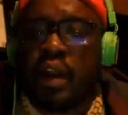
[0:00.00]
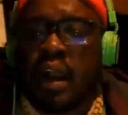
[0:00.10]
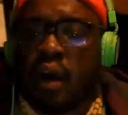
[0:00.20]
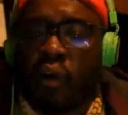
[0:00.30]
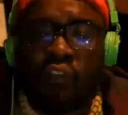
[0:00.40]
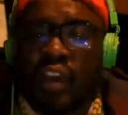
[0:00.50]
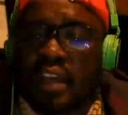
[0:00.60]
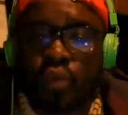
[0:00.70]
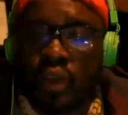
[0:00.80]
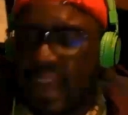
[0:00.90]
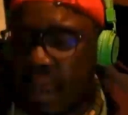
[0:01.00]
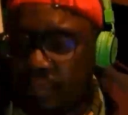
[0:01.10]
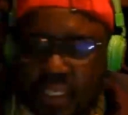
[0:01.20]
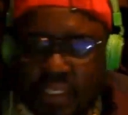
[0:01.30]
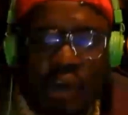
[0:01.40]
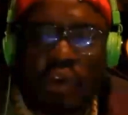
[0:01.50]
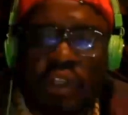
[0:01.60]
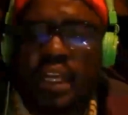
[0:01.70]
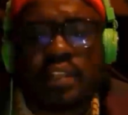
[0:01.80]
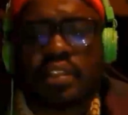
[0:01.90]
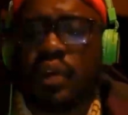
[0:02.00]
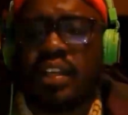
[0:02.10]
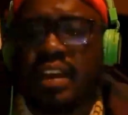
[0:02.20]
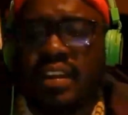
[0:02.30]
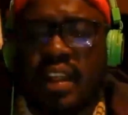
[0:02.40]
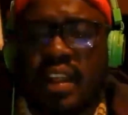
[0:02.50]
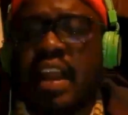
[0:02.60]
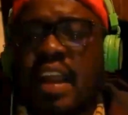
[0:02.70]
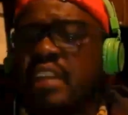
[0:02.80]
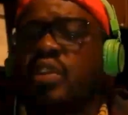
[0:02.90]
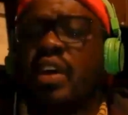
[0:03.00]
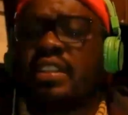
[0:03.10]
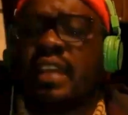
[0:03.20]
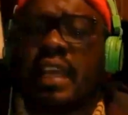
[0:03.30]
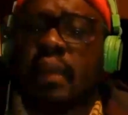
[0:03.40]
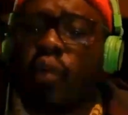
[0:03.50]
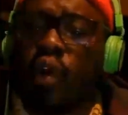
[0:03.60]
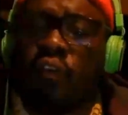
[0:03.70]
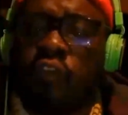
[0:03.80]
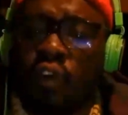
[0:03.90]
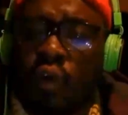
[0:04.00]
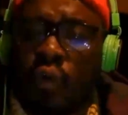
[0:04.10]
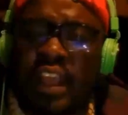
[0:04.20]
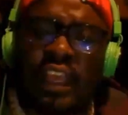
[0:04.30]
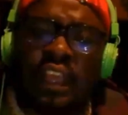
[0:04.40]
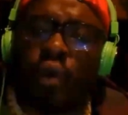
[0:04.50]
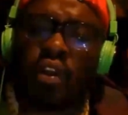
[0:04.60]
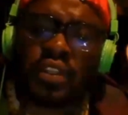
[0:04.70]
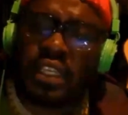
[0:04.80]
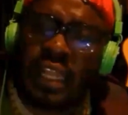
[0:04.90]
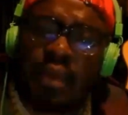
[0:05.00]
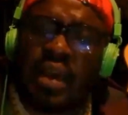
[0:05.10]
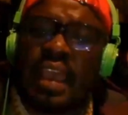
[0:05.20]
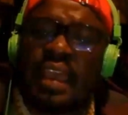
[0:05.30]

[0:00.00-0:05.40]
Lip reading: obvious, we'll update the audience. We'll tell them, as long as they keep on following Inwelo Cinema and